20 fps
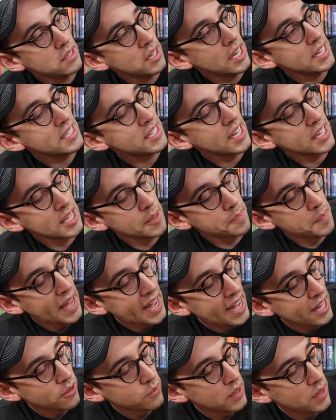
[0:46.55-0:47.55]
It's like the
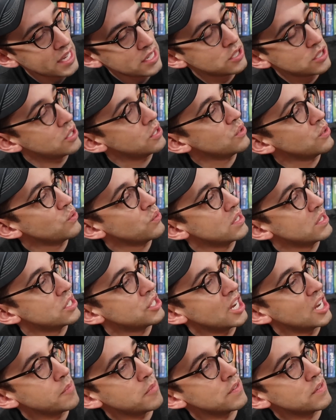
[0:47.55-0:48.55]
pathway to the
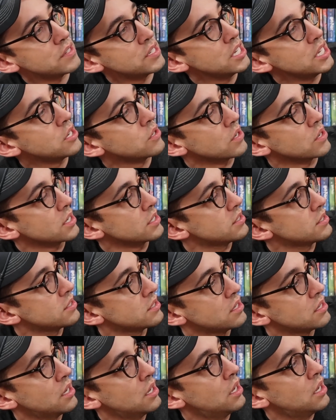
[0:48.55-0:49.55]
Chamber of
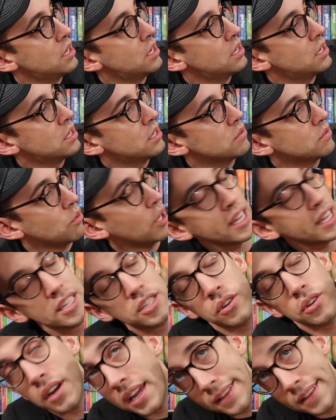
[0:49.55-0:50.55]
Secrets. Well, I
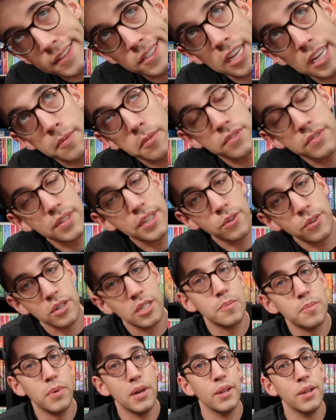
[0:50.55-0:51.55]
guess you're in the Chamber of
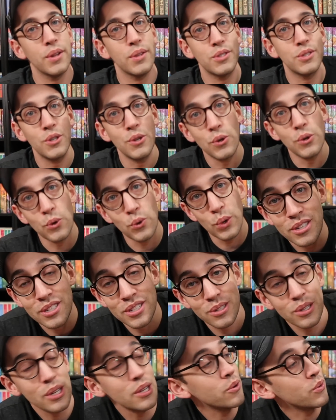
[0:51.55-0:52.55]
Secrets, but to
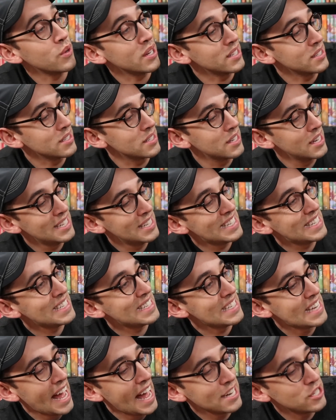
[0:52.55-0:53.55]
Slytherin's
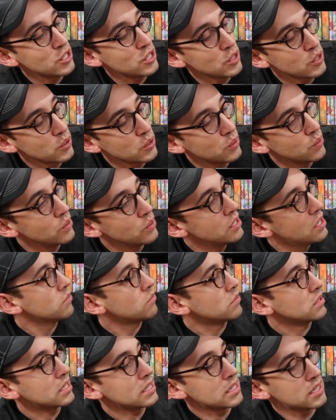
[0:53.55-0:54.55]
statue
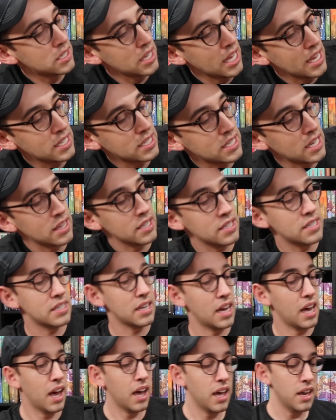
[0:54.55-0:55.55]
with the snakes on the
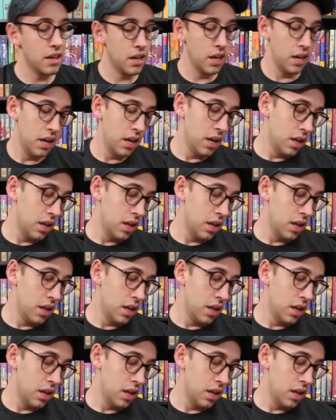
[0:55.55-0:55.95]
side.